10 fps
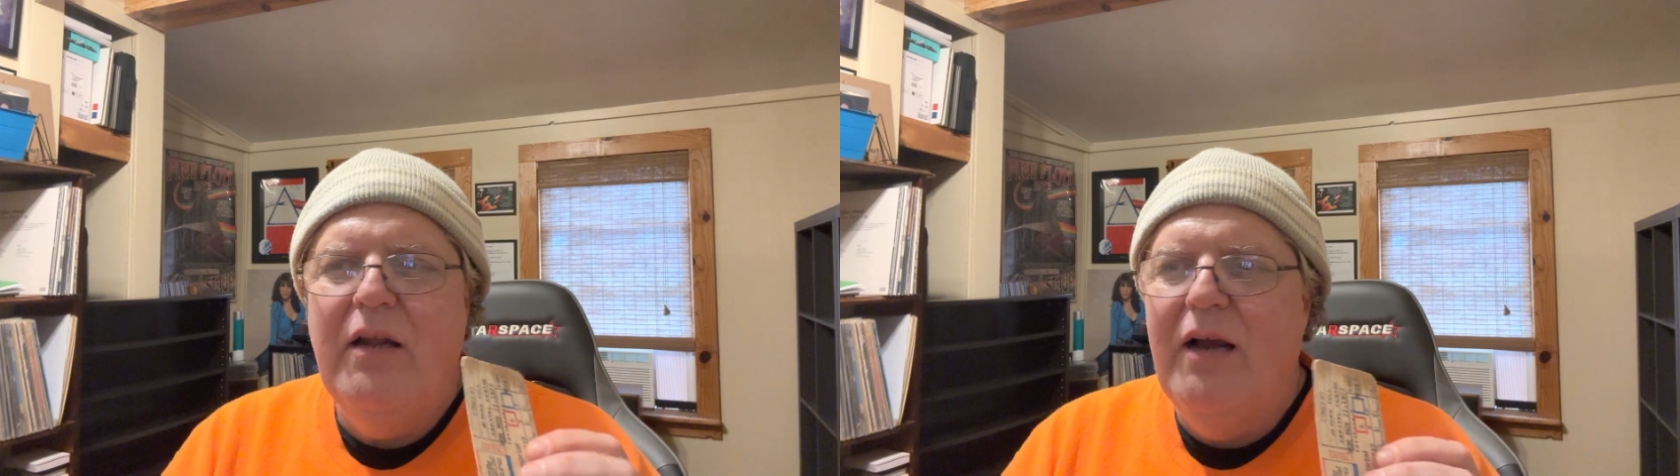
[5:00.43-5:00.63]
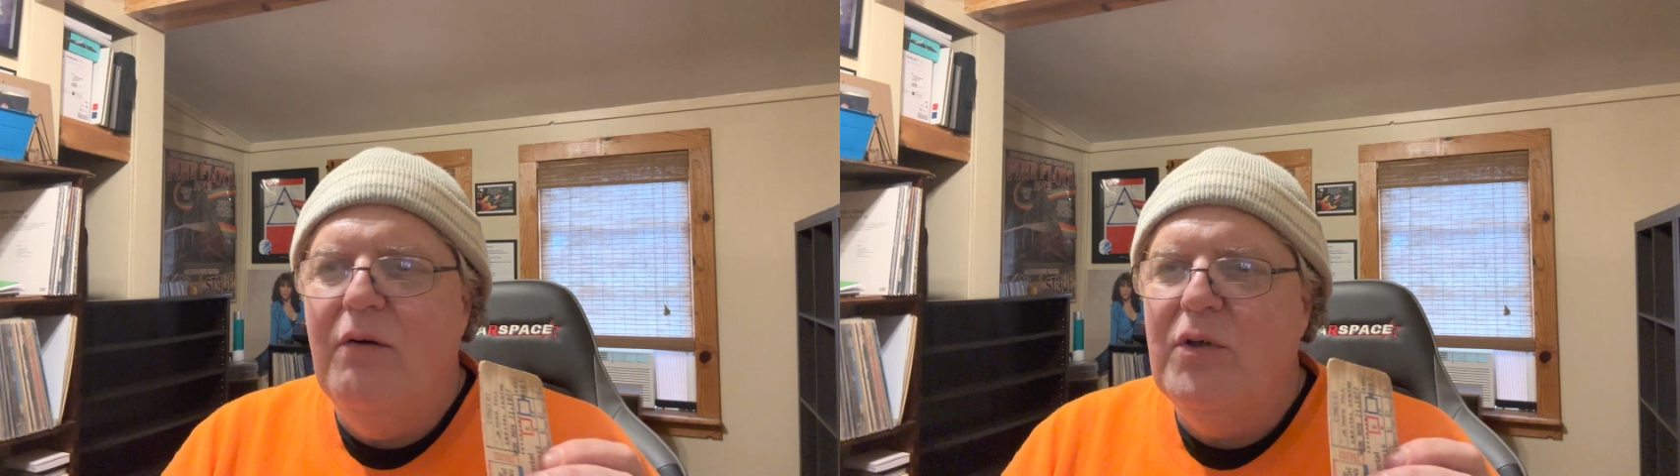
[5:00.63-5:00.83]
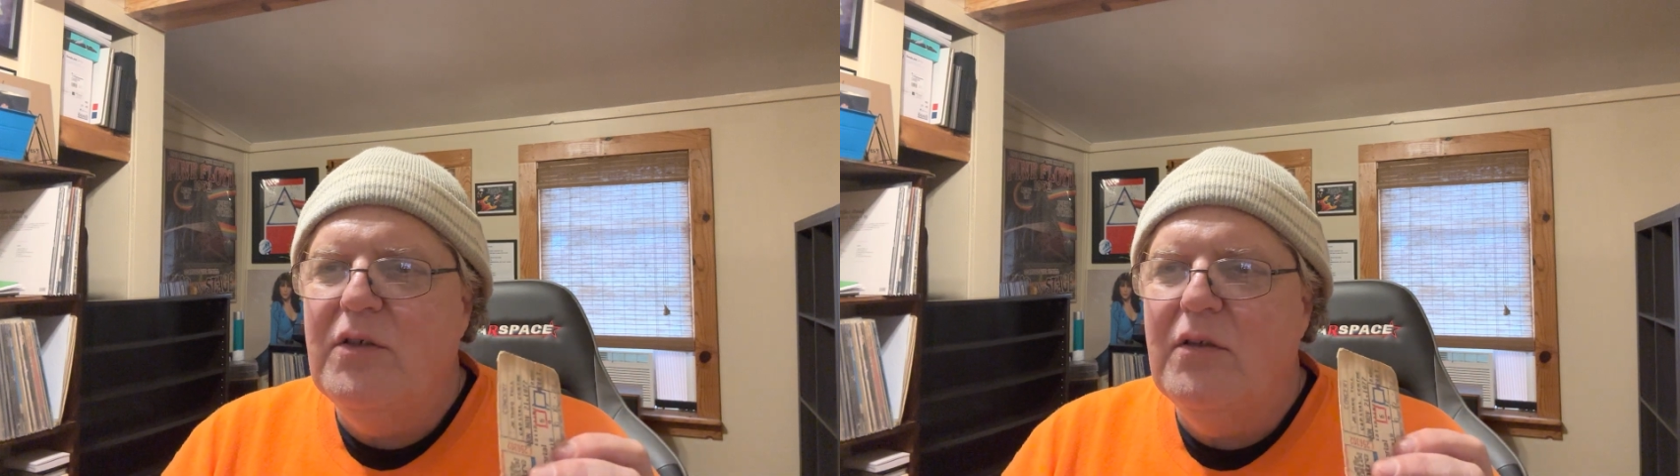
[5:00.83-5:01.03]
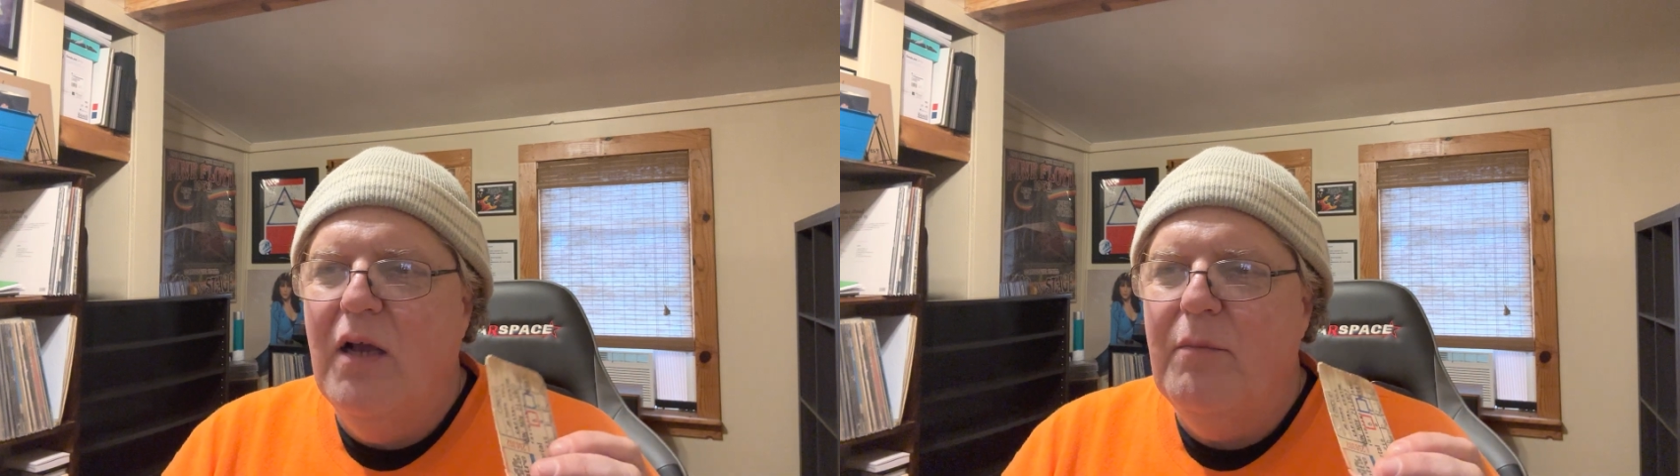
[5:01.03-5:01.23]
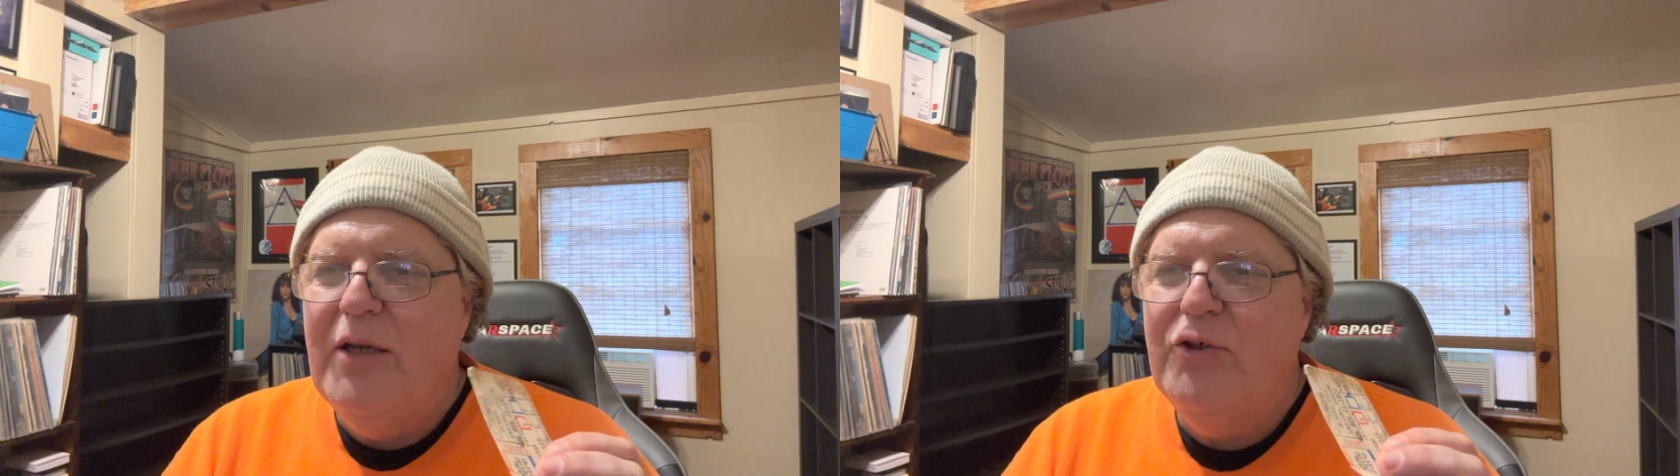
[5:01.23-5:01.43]
and I was
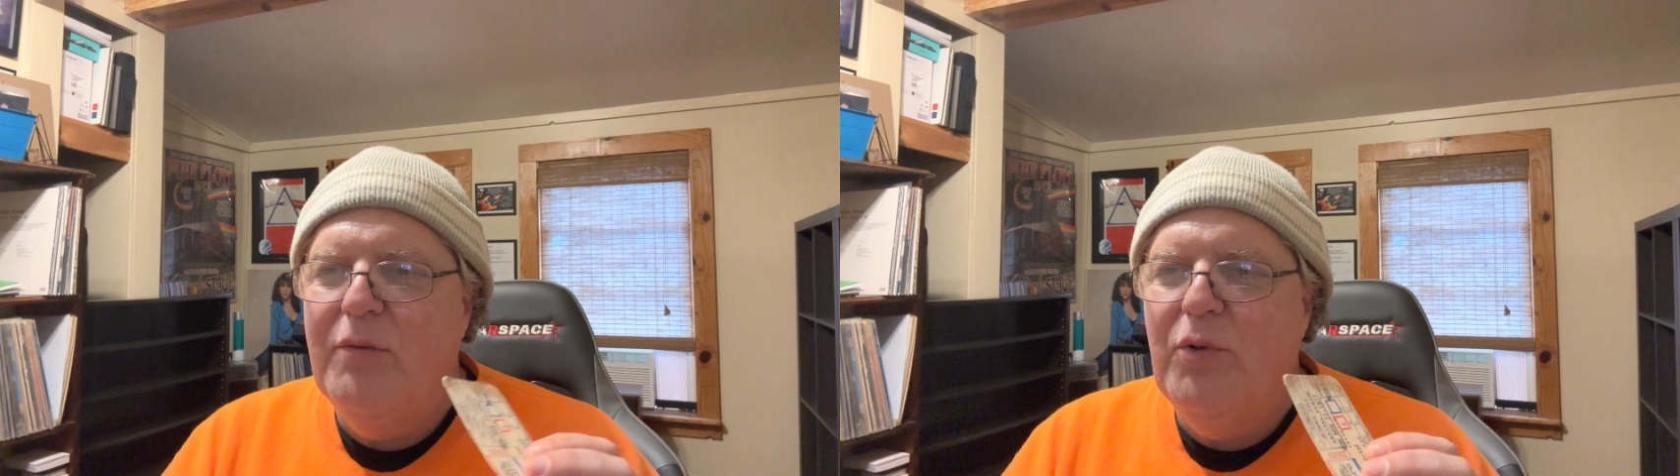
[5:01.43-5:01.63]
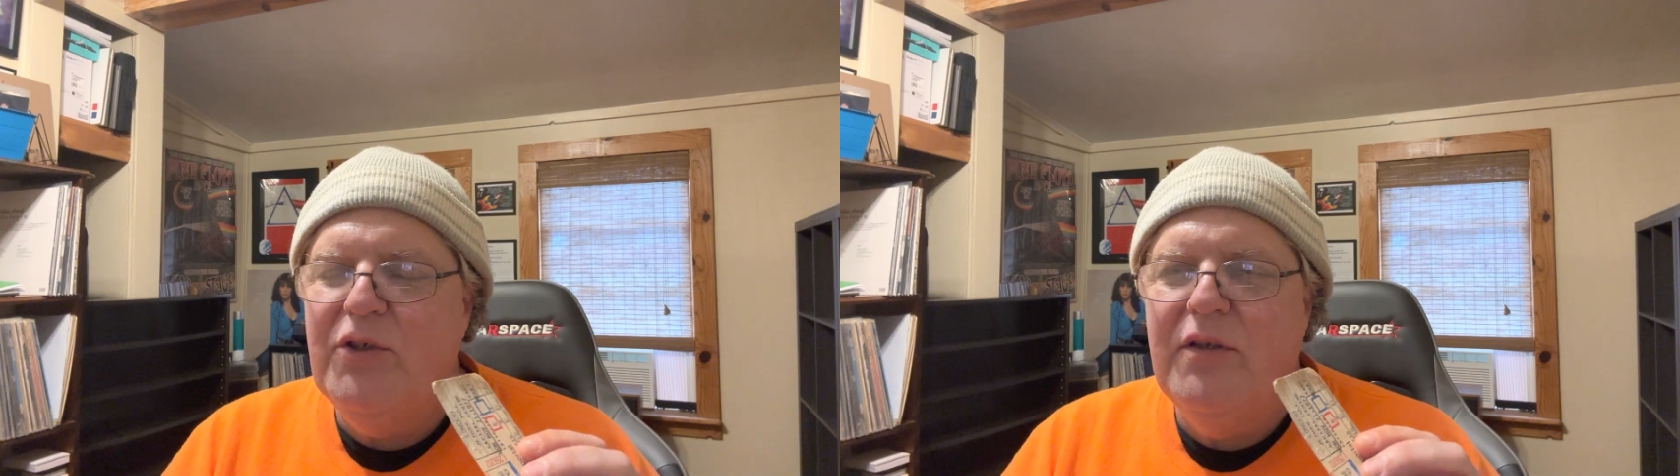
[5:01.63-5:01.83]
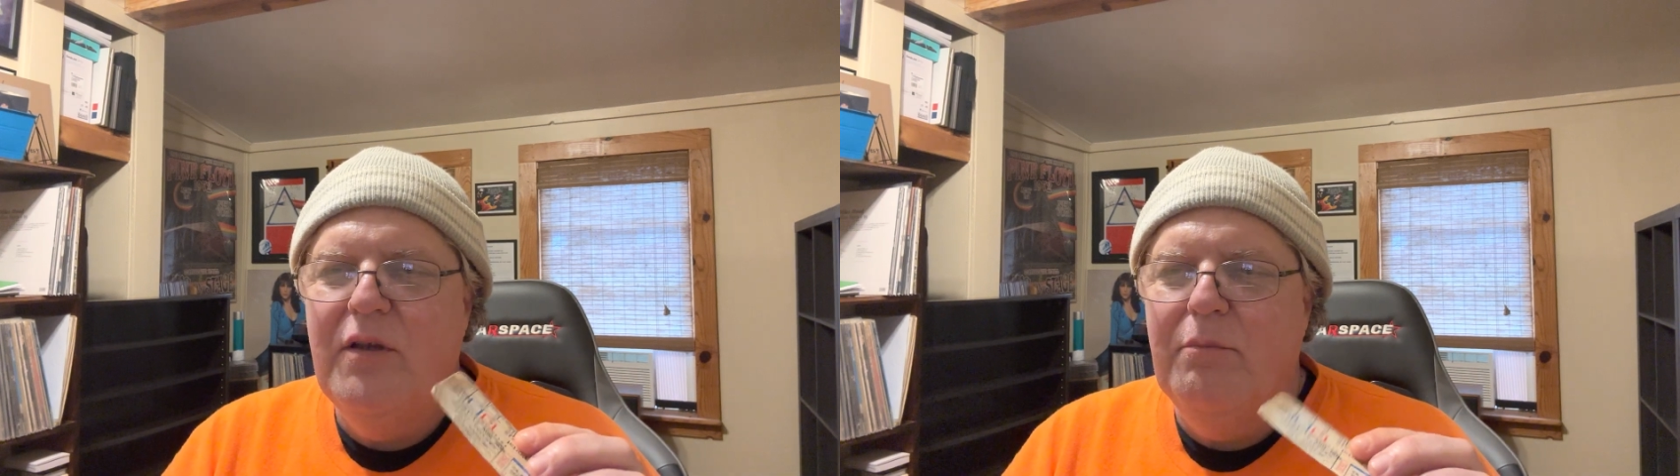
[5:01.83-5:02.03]
my ship was in the